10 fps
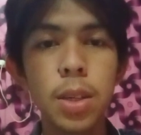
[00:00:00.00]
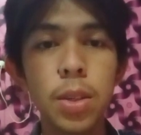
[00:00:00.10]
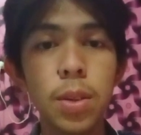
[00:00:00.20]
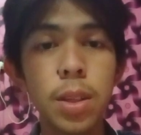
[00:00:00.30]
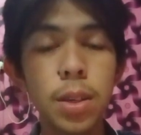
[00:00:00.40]

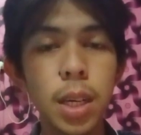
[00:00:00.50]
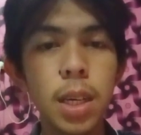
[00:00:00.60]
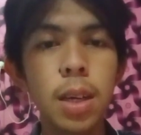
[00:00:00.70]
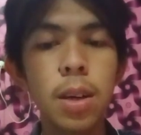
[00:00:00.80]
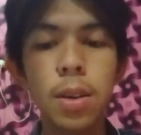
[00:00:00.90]
So the
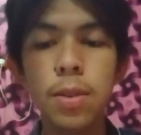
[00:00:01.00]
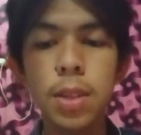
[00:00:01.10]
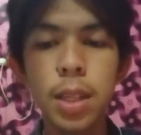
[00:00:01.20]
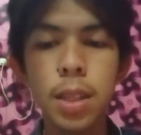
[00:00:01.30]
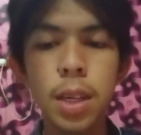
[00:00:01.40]
three
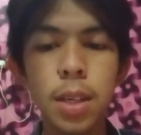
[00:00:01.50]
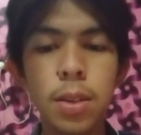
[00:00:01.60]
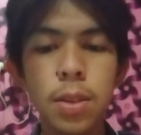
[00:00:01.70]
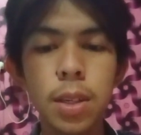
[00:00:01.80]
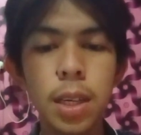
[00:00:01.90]
concentric
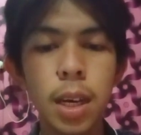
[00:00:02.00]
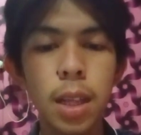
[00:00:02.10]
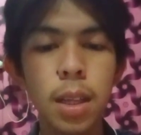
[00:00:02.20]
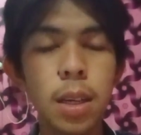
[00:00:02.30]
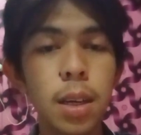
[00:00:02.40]

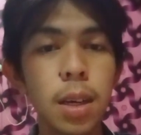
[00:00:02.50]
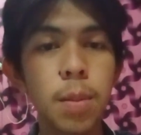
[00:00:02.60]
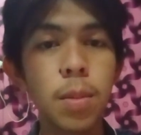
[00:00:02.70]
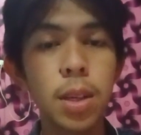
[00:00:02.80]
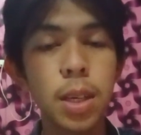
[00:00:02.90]
circle
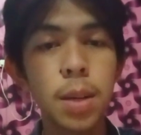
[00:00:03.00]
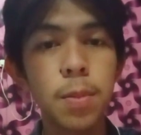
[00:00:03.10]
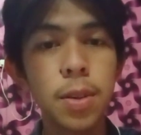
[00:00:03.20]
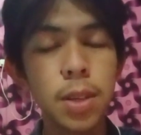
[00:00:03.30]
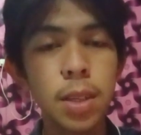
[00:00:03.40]
model
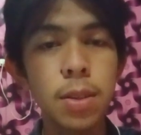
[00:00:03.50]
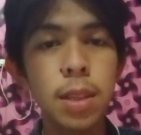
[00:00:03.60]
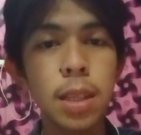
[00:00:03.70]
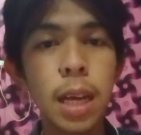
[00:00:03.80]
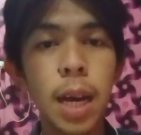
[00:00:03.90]
represents
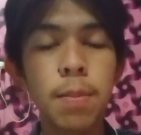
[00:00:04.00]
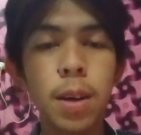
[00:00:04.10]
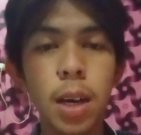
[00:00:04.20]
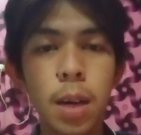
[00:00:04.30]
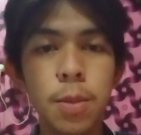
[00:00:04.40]
the type
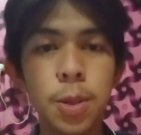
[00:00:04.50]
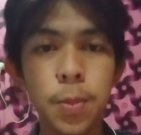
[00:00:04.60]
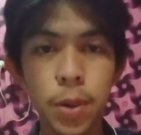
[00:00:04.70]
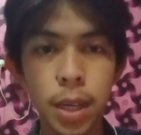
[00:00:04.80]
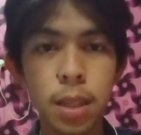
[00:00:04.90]
of
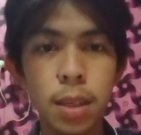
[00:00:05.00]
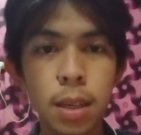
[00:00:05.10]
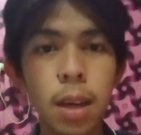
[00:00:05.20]
spread,